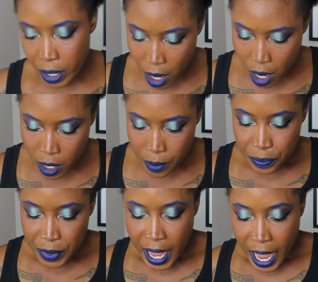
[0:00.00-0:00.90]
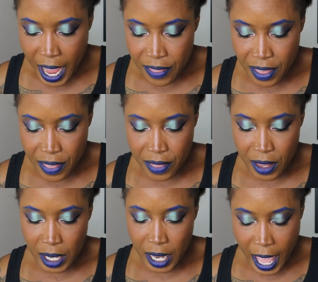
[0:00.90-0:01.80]
we are. And then
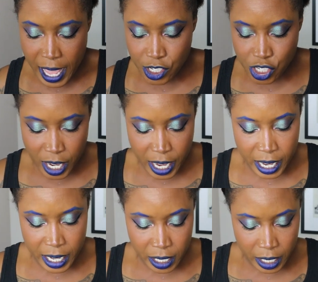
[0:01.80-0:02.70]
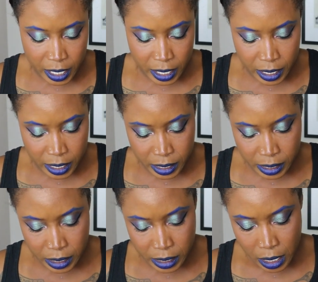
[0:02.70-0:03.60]
the last shade
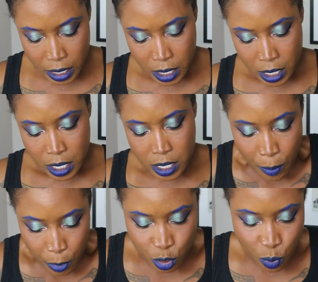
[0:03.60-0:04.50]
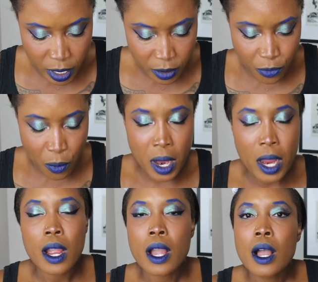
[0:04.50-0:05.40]
is number
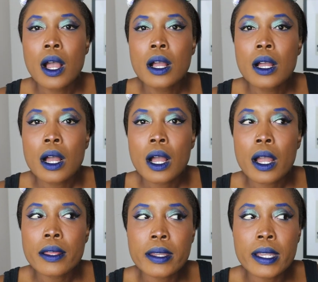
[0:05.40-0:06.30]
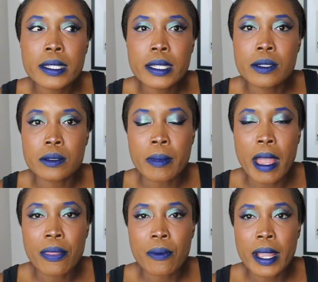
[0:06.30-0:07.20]
24. I think I did do the
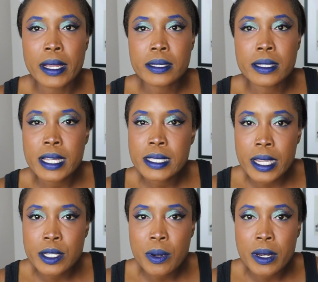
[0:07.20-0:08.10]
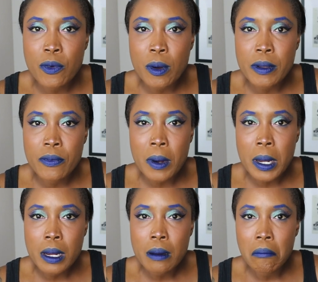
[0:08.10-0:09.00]
math right. Did I say 24
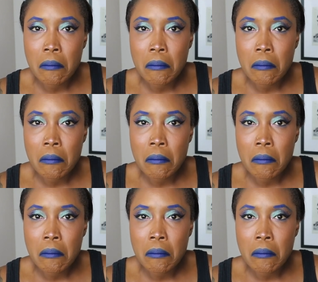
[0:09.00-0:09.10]
before?